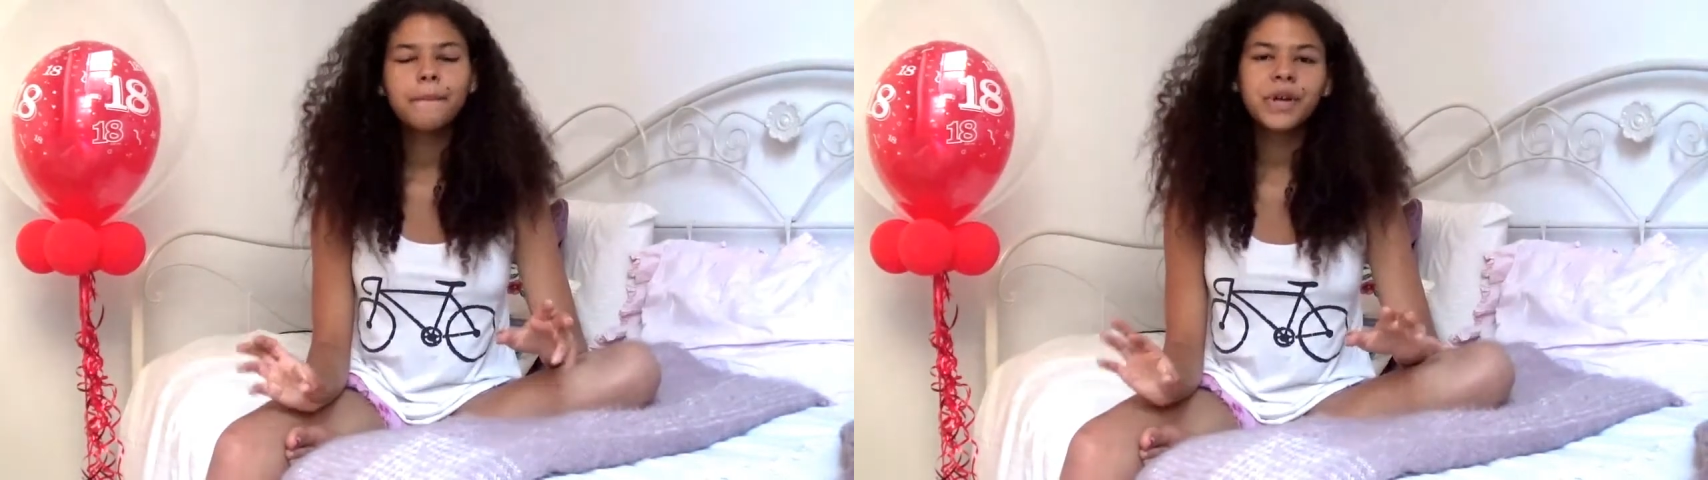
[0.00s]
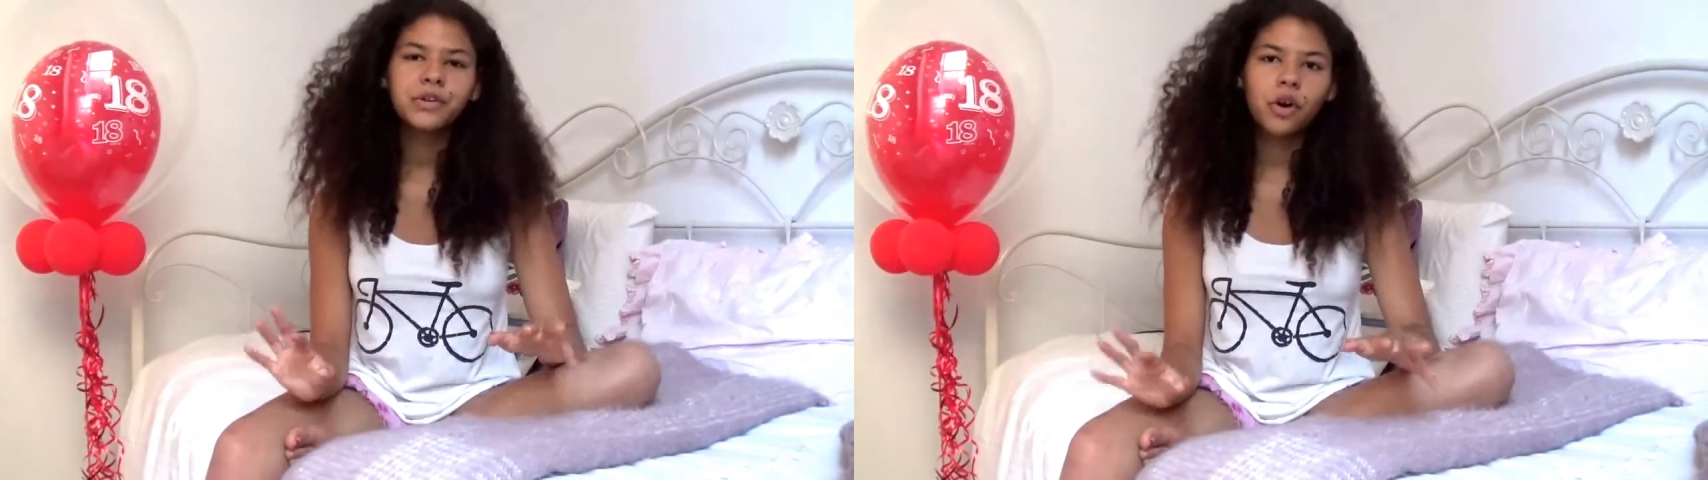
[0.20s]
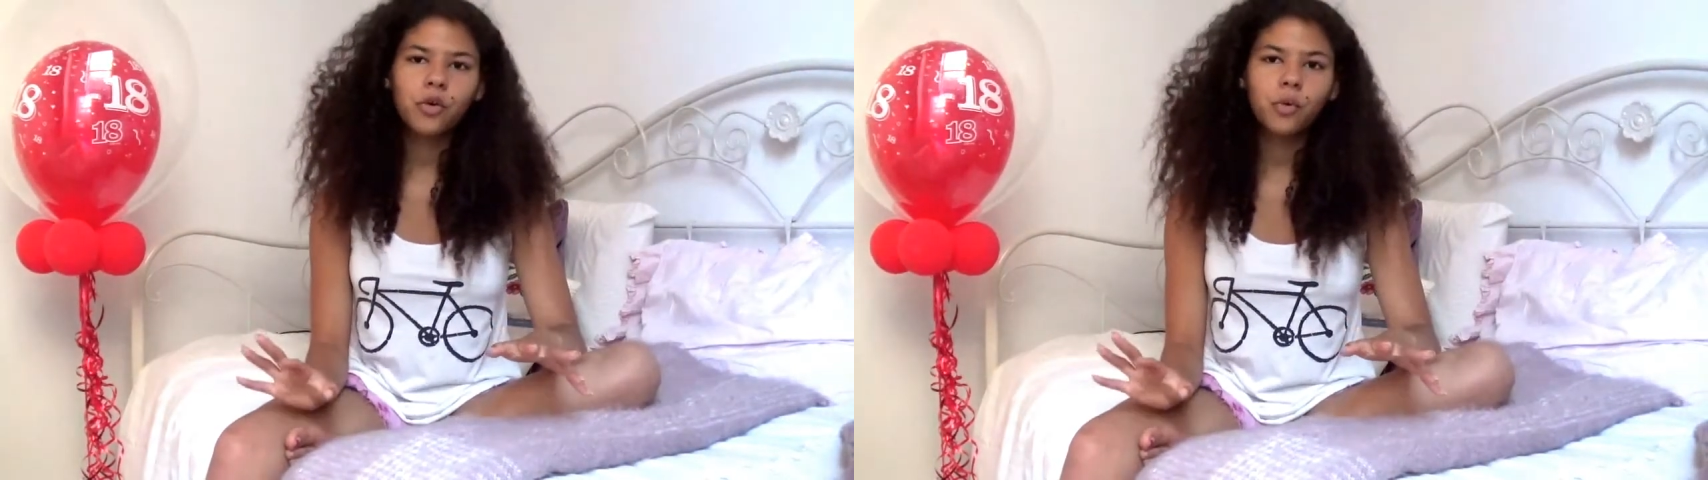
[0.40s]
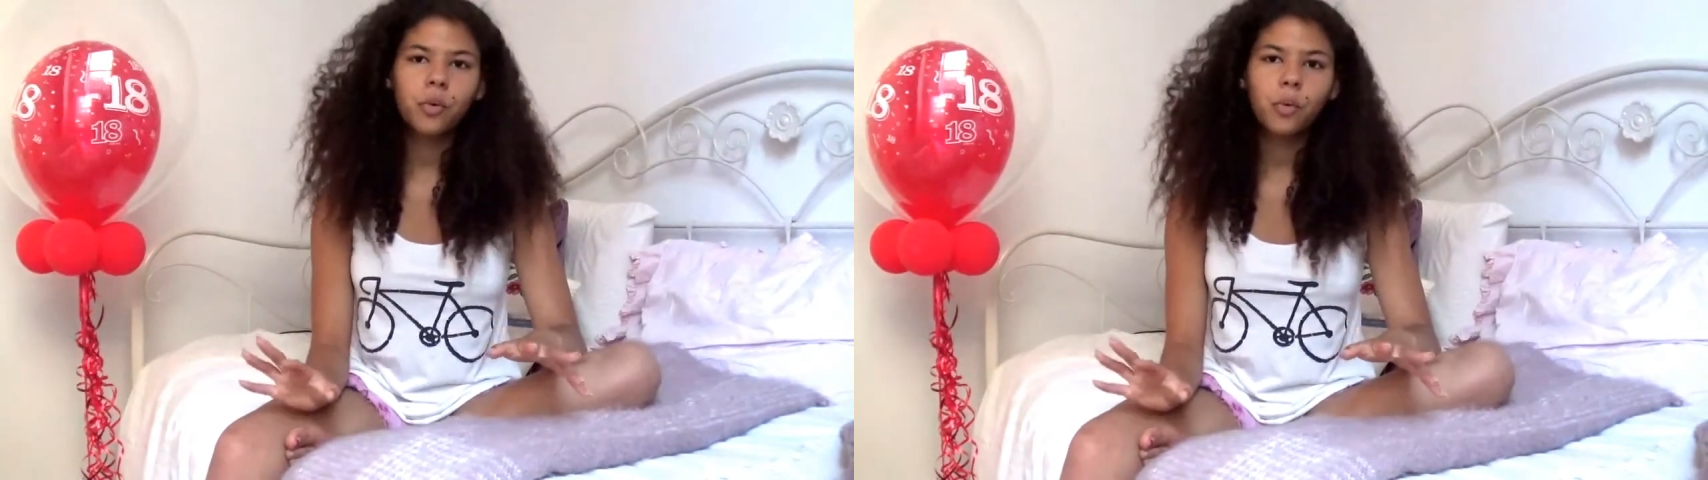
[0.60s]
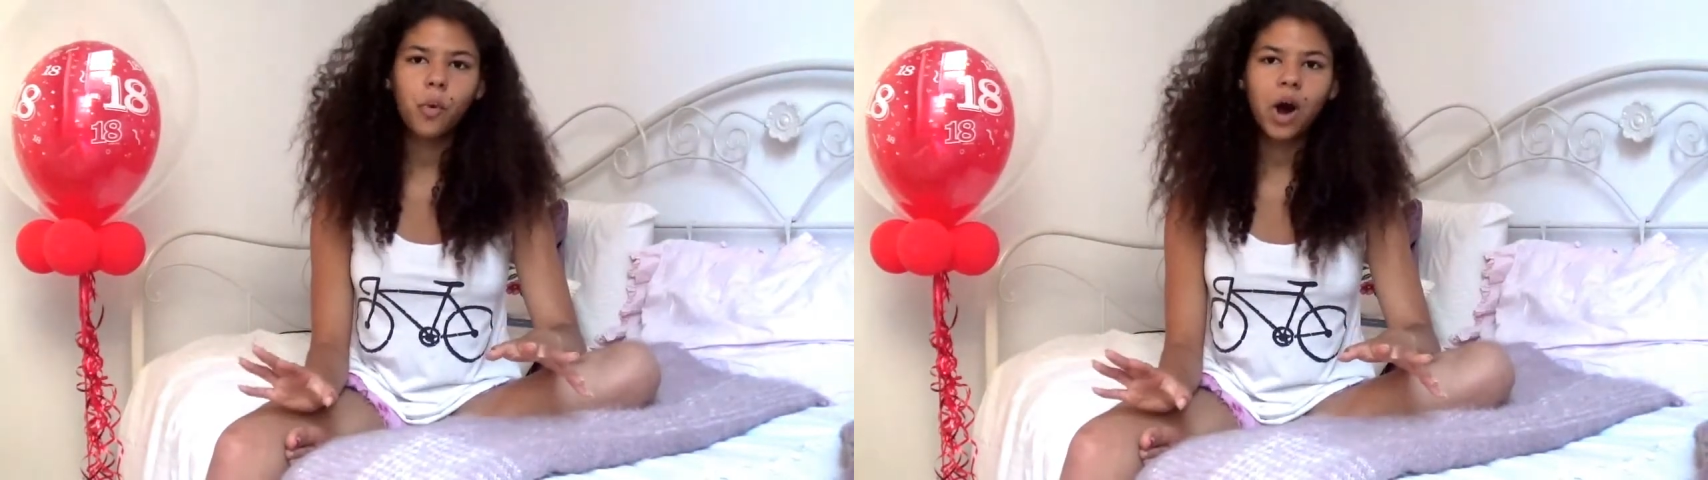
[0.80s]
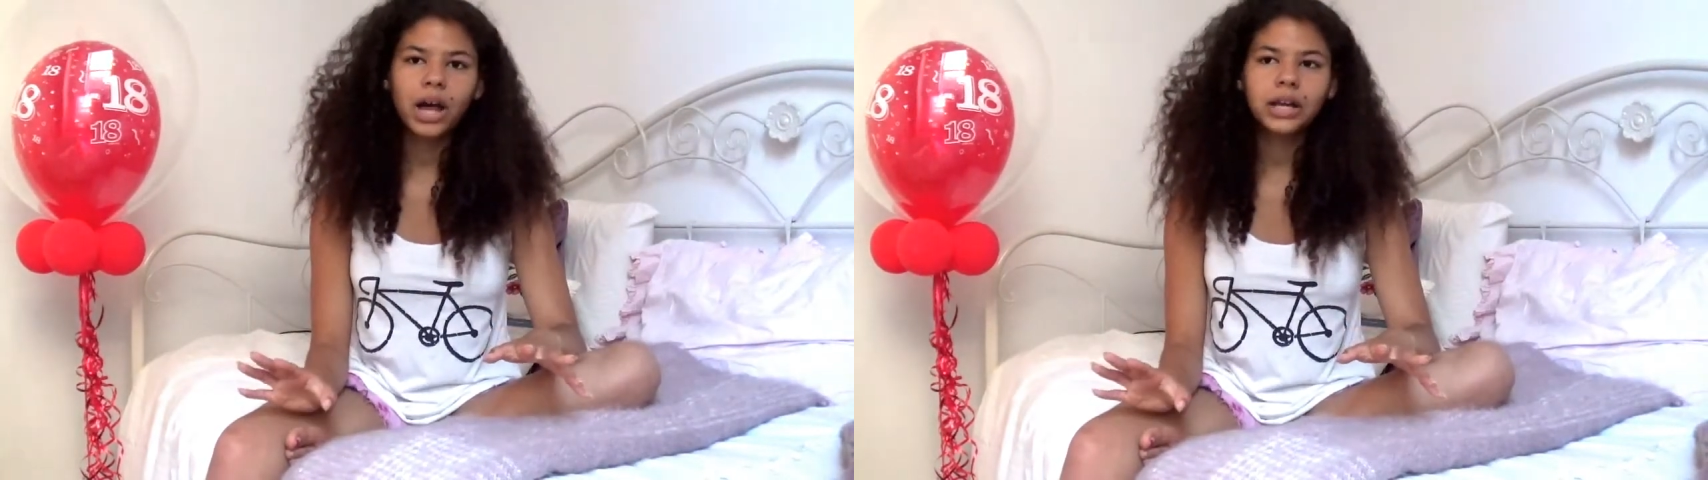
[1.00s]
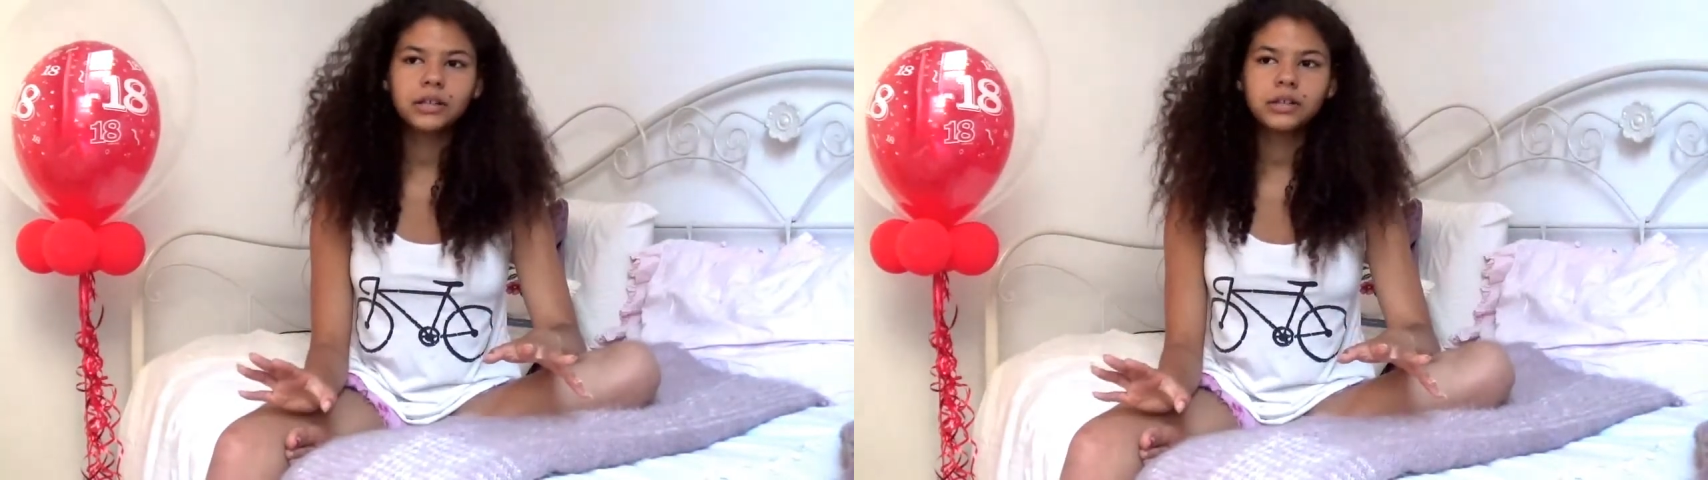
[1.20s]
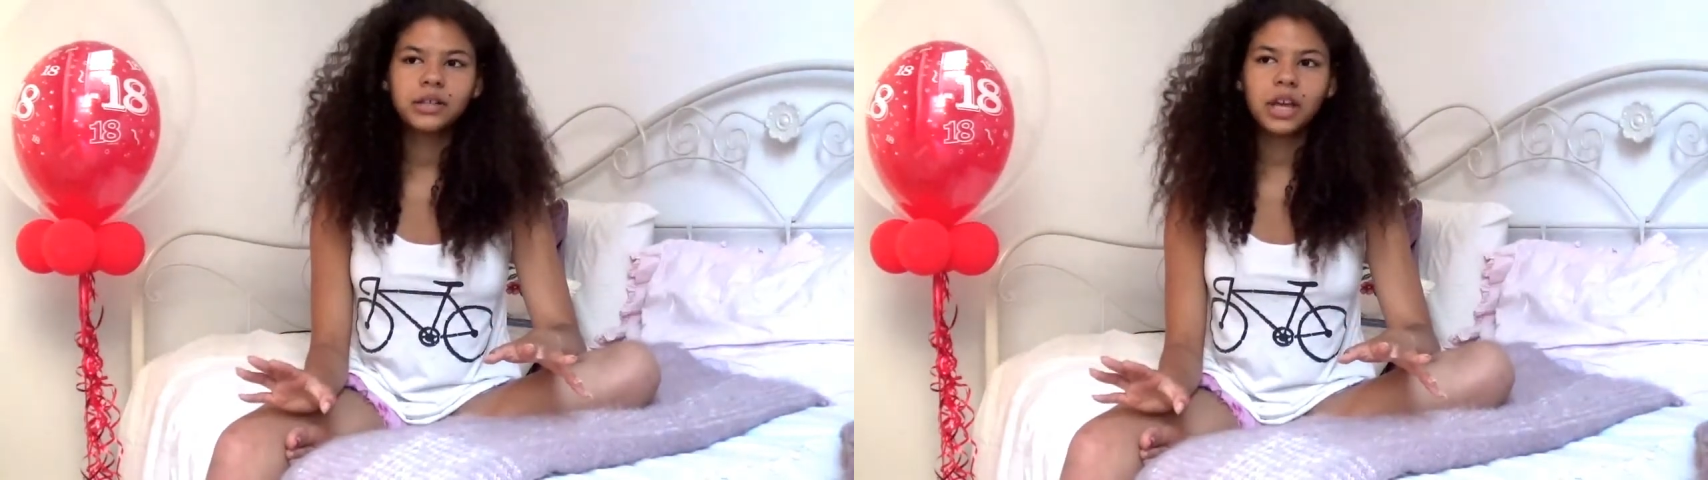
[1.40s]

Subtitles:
but not quite.